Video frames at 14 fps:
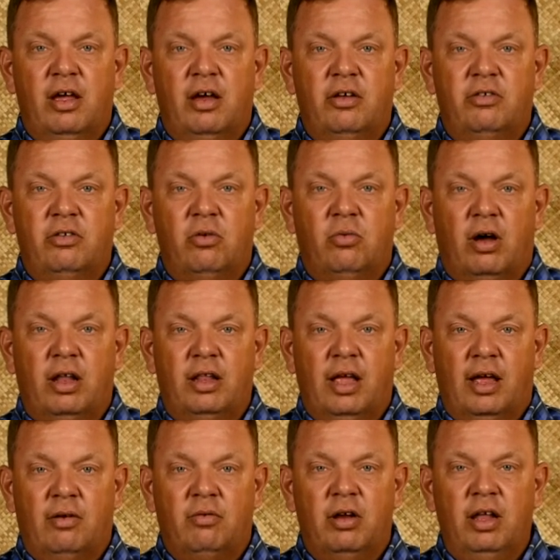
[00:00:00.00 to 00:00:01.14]
is the one
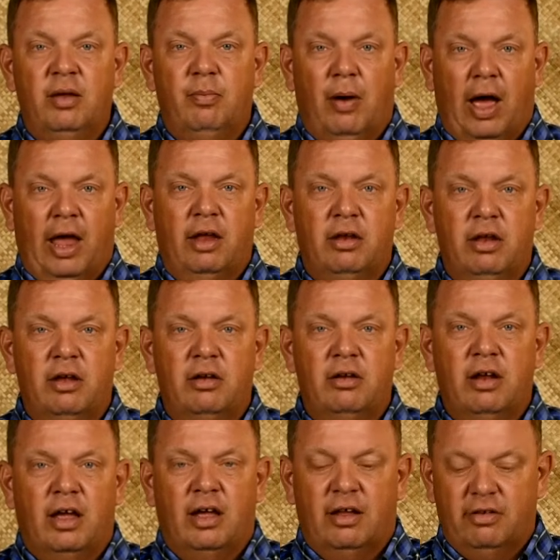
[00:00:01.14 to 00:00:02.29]
that really pioneered
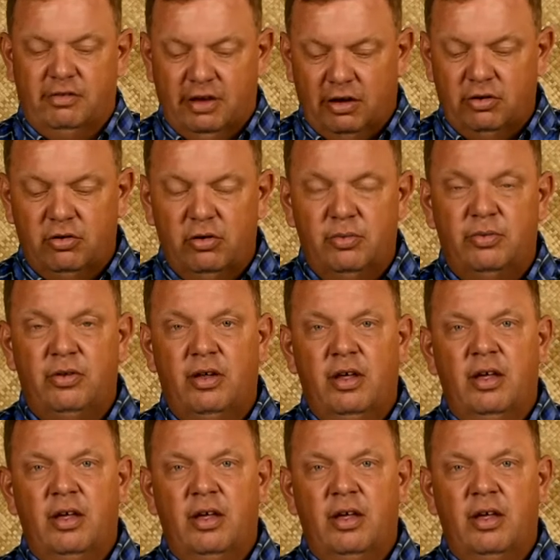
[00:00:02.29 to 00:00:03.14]
cell groups,